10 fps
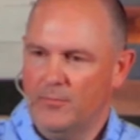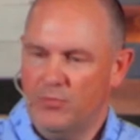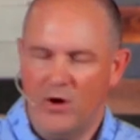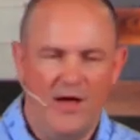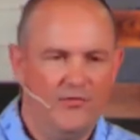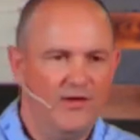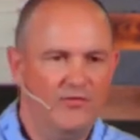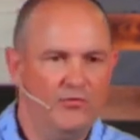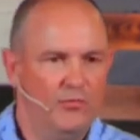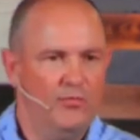
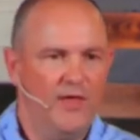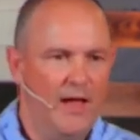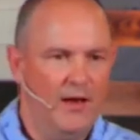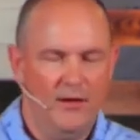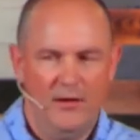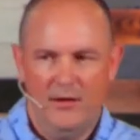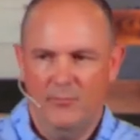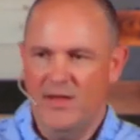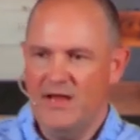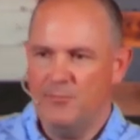Process through that.
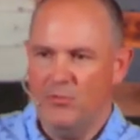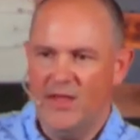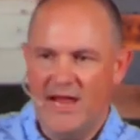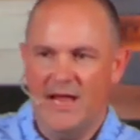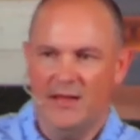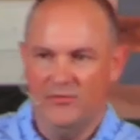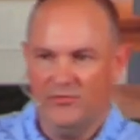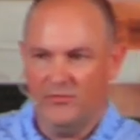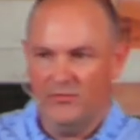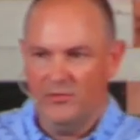Make
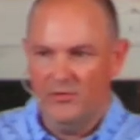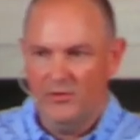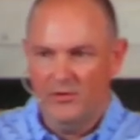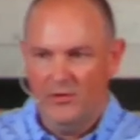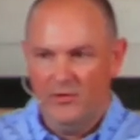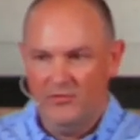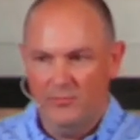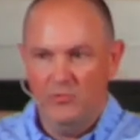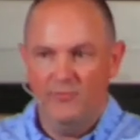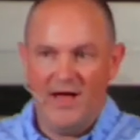plans to
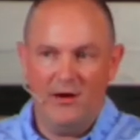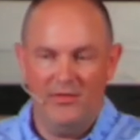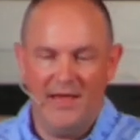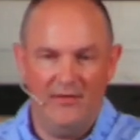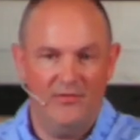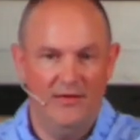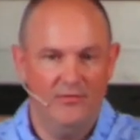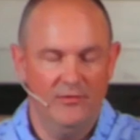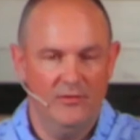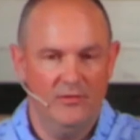move out of that
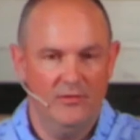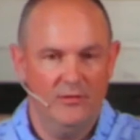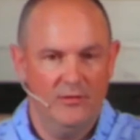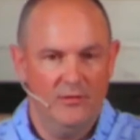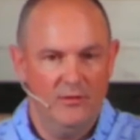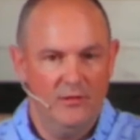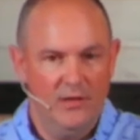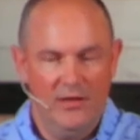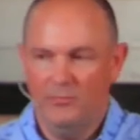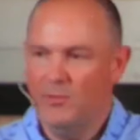season
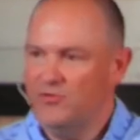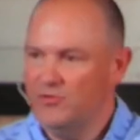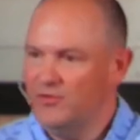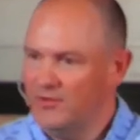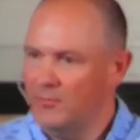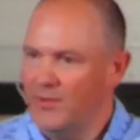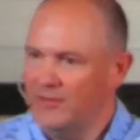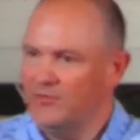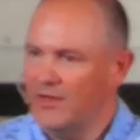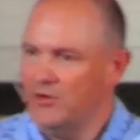as much as it
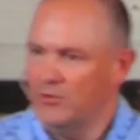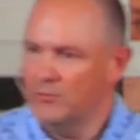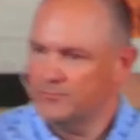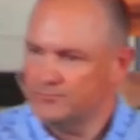depends on you.